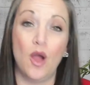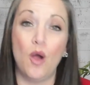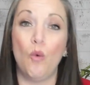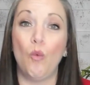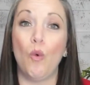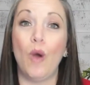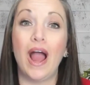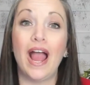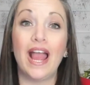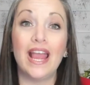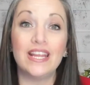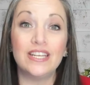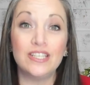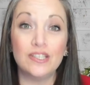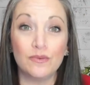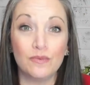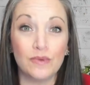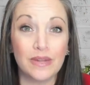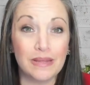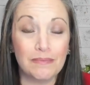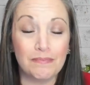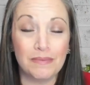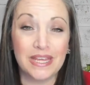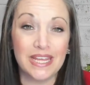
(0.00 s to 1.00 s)
why do
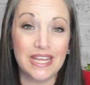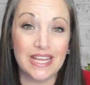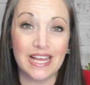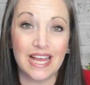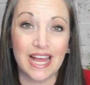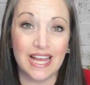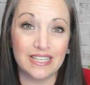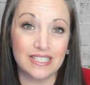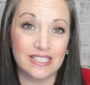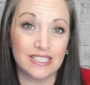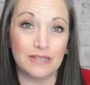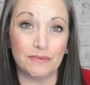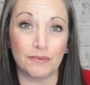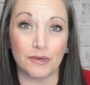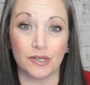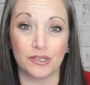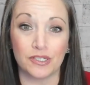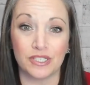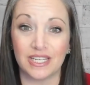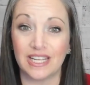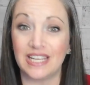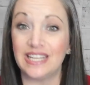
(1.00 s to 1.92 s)
repeat customers